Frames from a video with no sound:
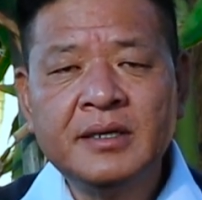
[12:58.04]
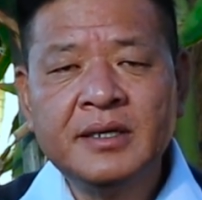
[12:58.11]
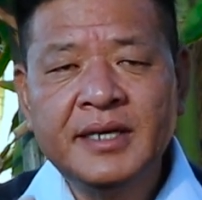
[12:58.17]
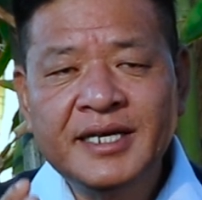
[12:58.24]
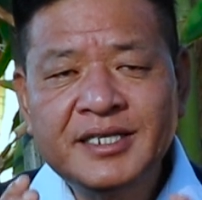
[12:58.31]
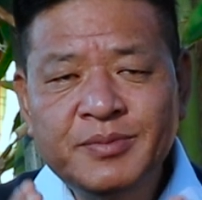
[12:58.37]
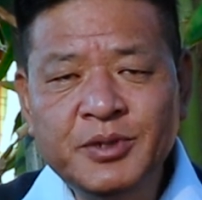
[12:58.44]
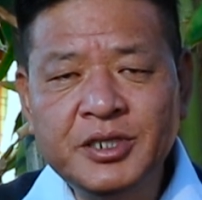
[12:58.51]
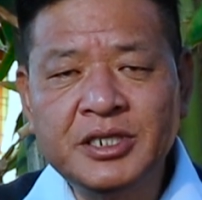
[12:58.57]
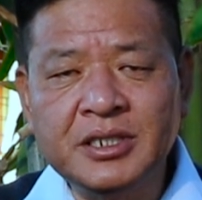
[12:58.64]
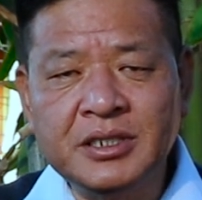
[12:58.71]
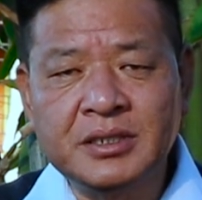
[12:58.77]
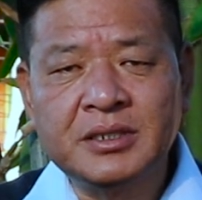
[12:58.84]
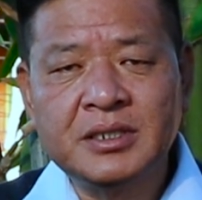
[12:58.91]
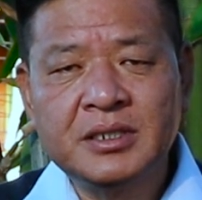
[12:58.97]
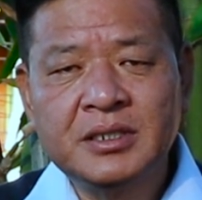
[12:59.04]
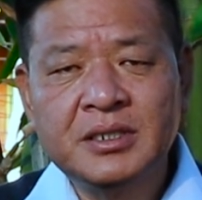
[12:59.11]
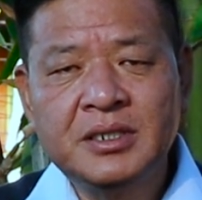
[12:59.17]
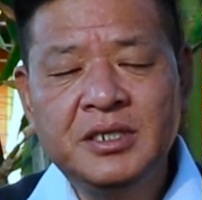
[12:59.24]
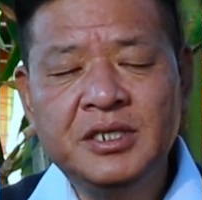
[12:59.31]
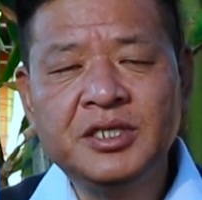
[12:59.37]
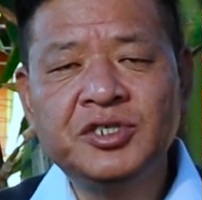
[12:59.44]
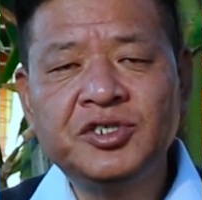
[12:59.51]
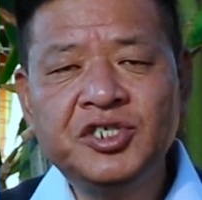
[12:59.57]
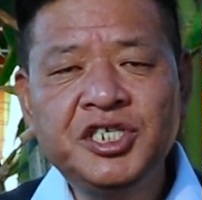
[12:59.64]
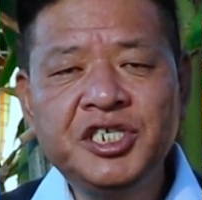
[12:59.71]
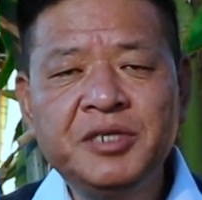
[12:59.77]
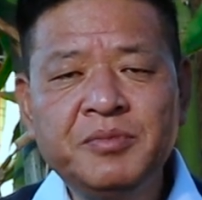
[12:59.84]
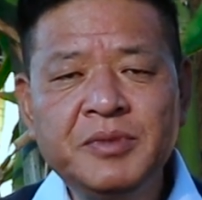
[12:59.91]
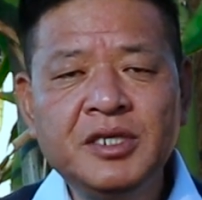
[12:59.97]
expertise in the
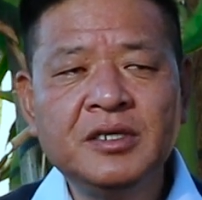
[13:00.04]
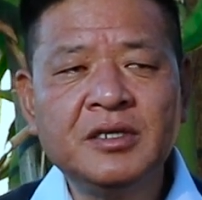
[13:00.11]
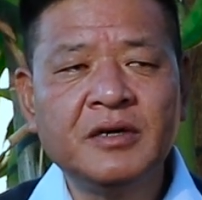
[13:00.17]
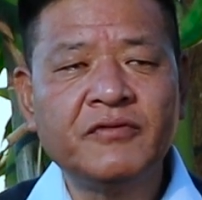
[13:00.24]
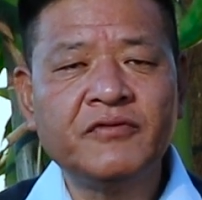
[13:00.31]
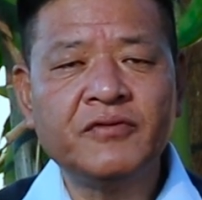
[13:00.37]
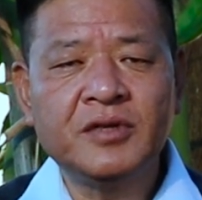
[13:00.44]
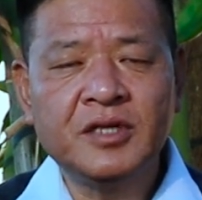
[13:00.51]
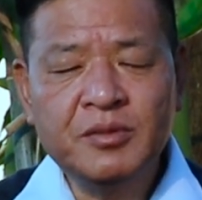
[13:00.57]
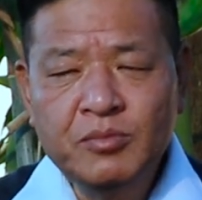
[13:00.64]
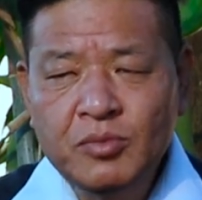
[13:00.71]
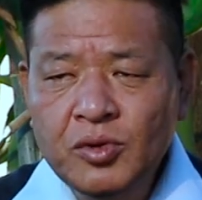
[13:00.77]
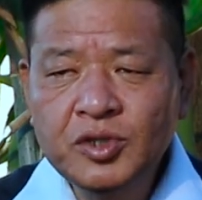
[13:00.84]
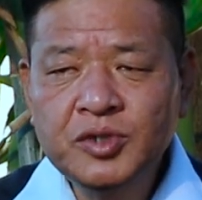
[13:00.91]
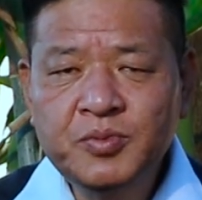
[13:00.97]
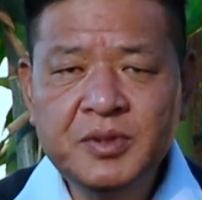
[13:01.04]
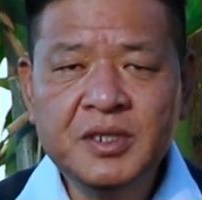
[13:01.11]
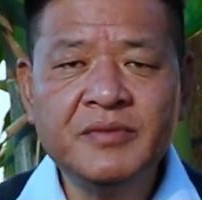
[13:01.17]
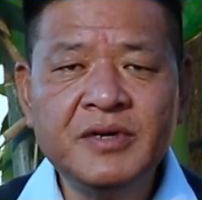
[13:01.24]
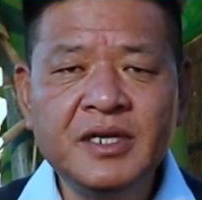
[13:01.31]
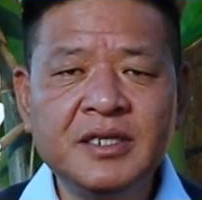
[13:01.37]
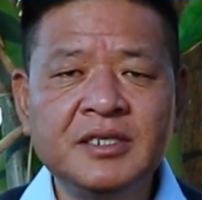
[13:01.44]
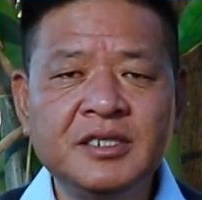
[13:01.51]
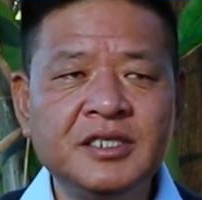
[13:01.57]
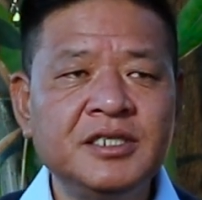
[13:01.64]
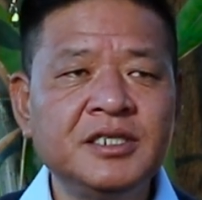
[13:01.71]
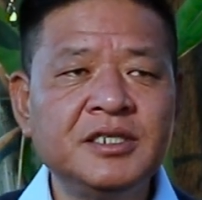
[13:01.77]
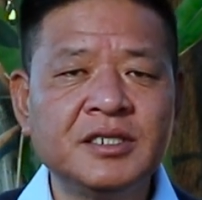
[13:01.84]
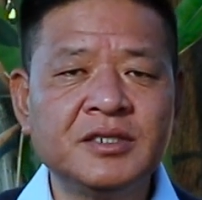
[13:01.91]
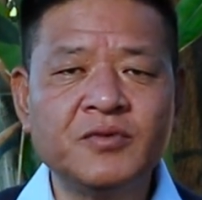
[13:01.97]
treatment of the most prevalent
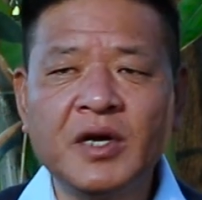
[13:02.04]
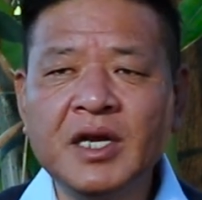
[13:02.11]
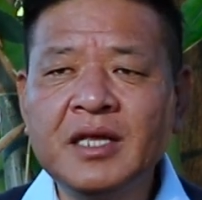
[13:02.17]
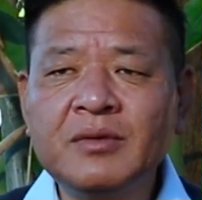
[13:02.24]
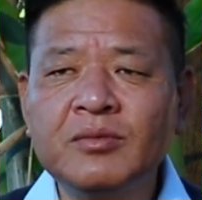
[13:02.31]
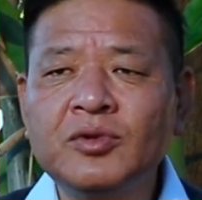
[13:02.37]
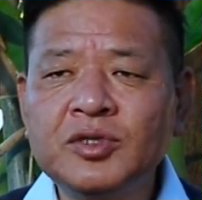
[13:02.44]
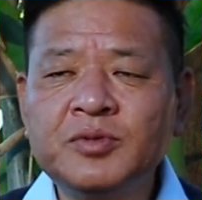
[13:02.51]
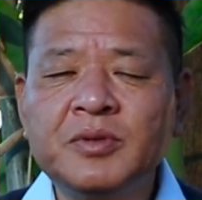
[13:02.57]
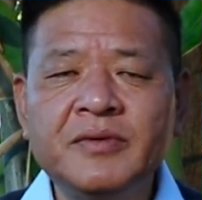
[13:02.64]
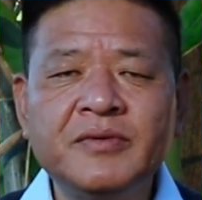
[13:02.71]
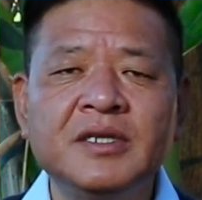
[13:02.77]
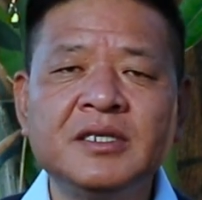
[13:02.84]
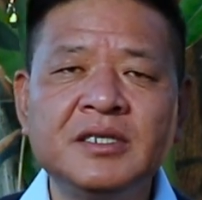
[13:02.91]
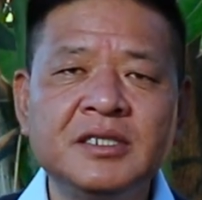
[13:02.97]
diseases. What are the most prevalent